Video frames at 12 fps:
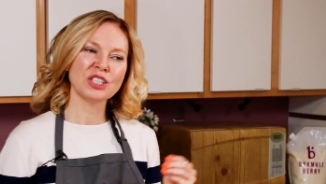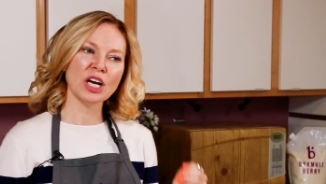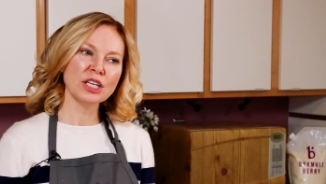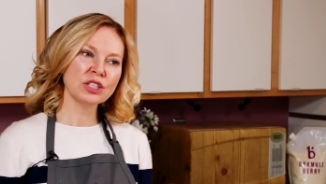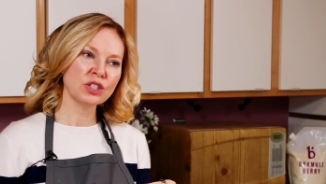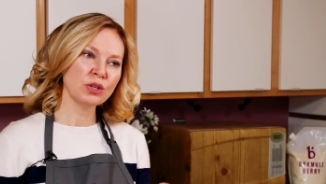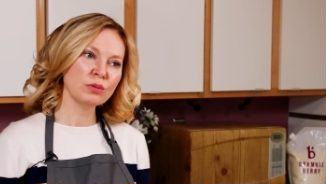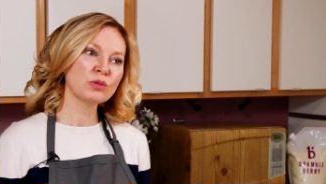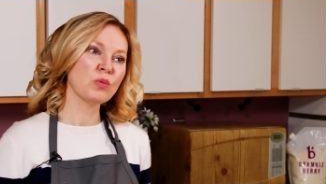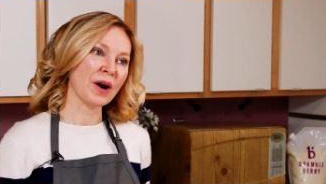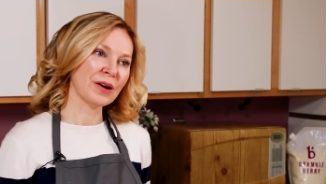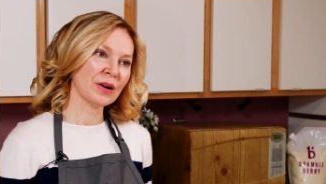just use
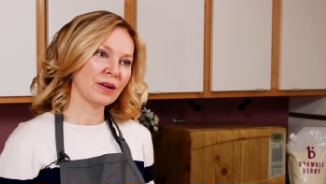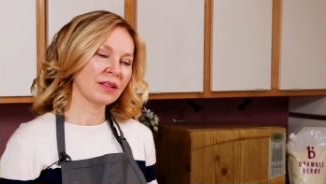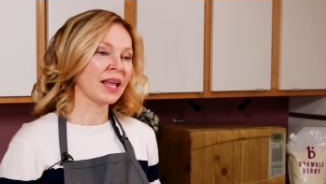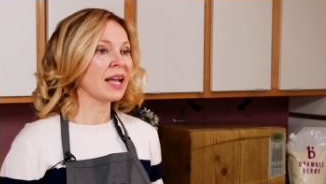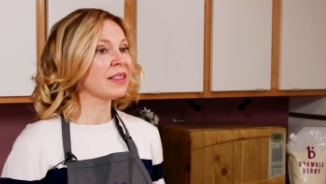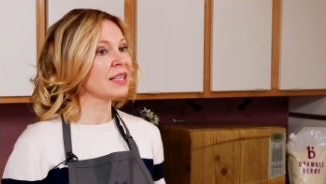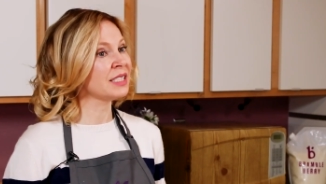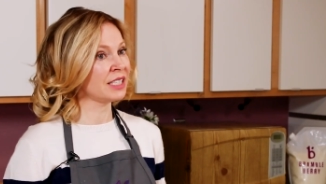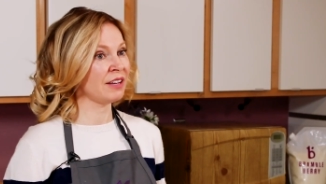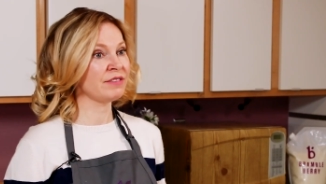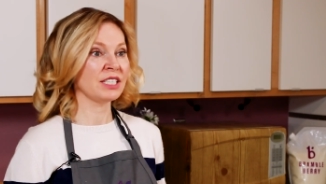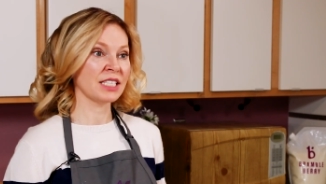water like the
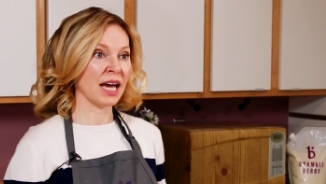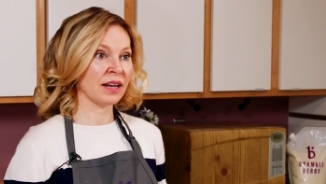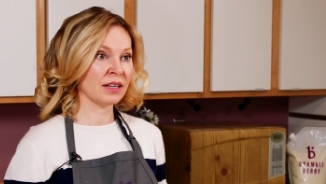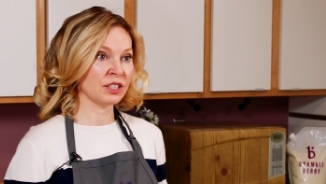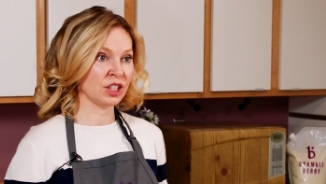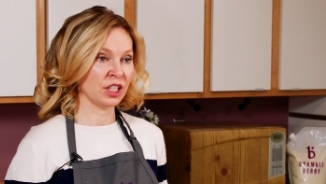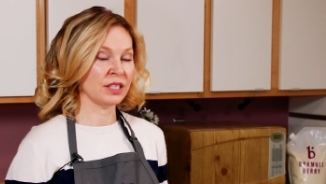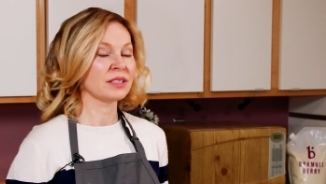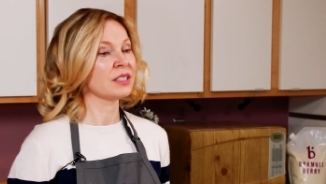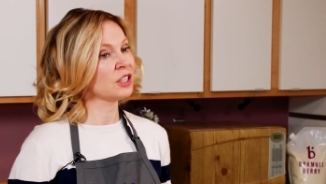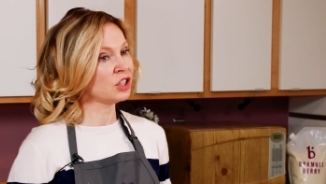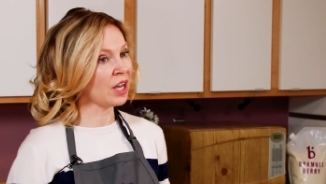safety data sheet
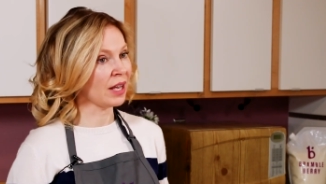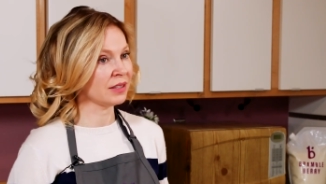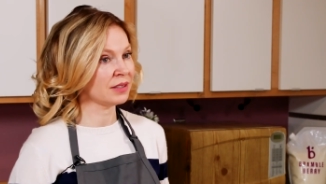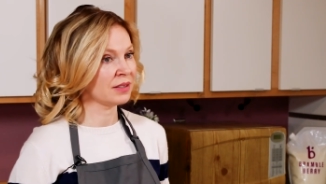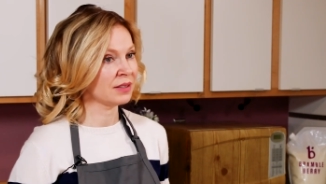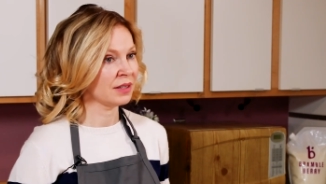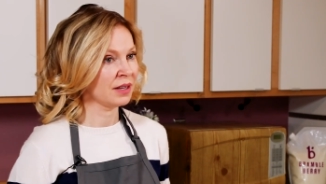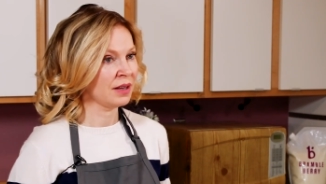suggests.